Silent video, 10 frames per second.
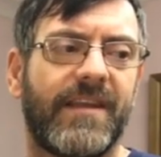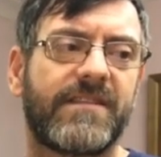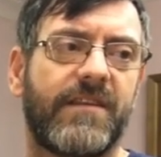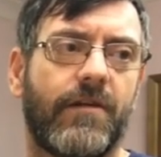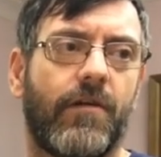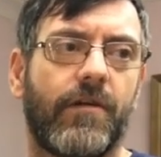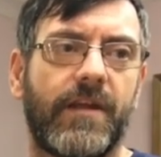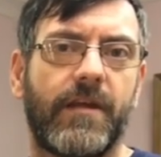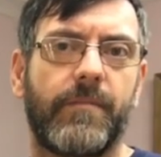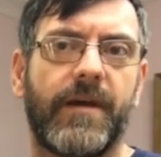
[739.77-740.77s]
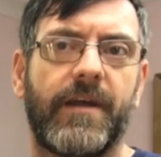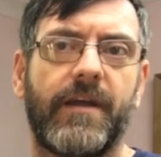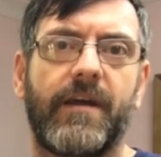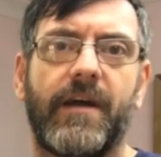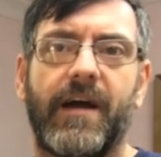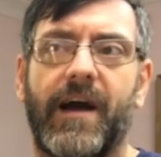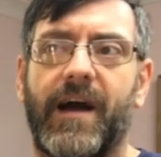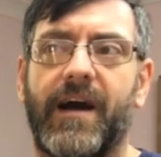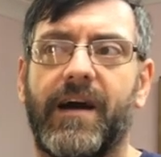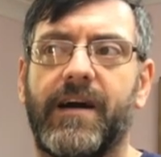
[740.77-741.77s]
Listed it on eBay,
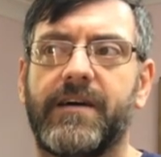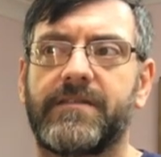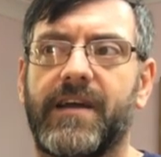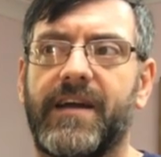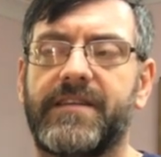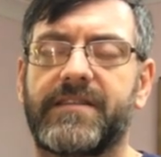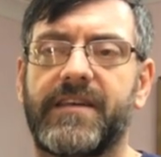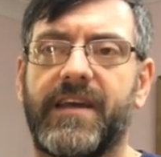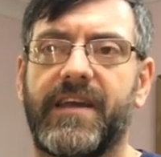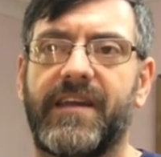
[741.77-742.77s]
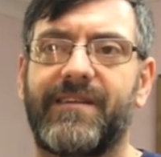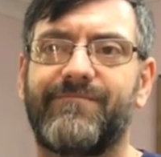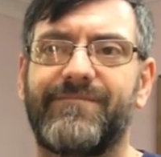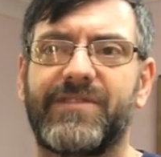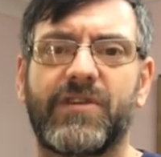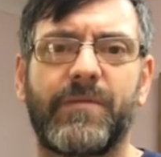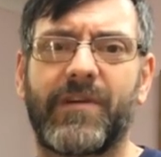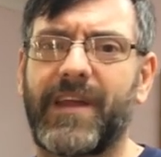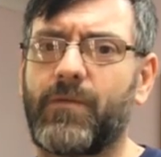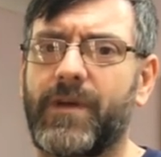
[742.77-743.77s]
and I'd say it took
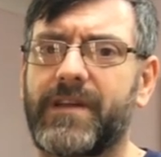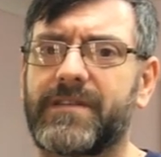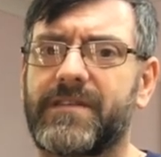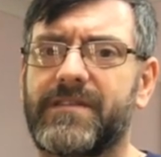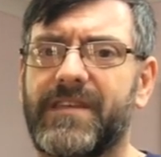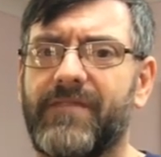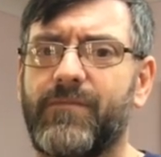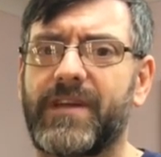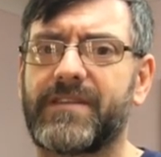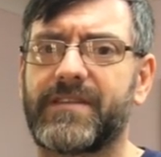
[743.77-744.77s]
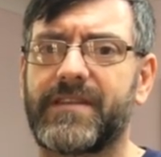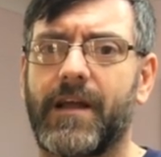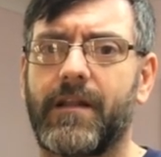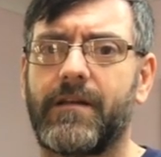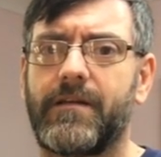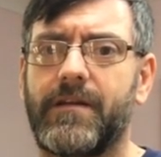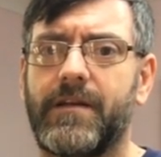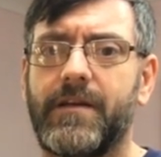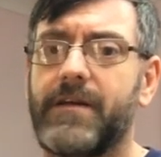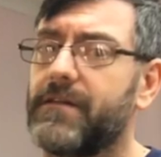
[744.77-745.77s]
about 8 weeks, 7 weeks to sell.
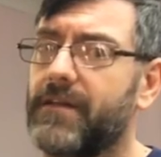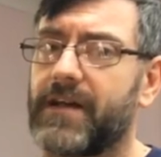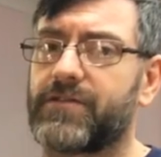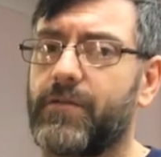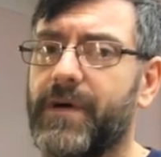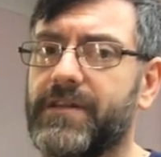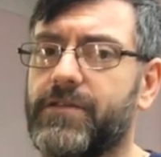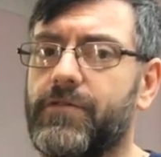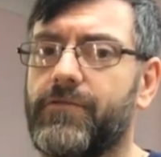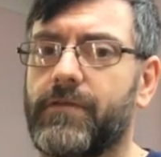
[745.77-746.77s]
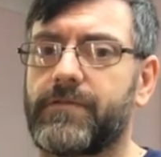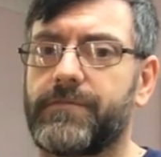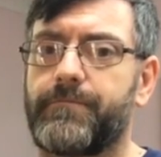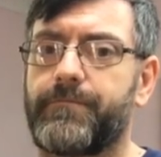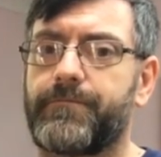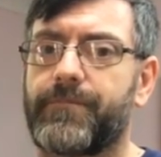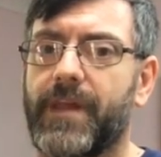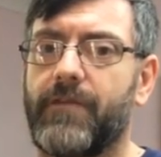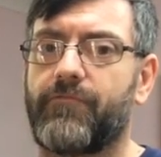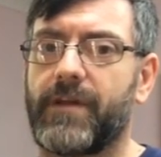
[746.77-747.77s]
That's no bad turnaround.
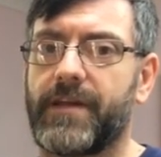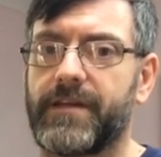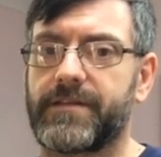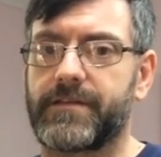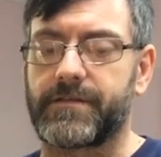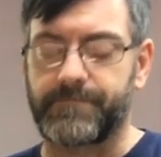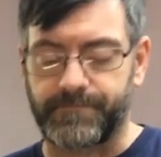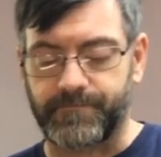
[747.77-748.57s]
It really isn't.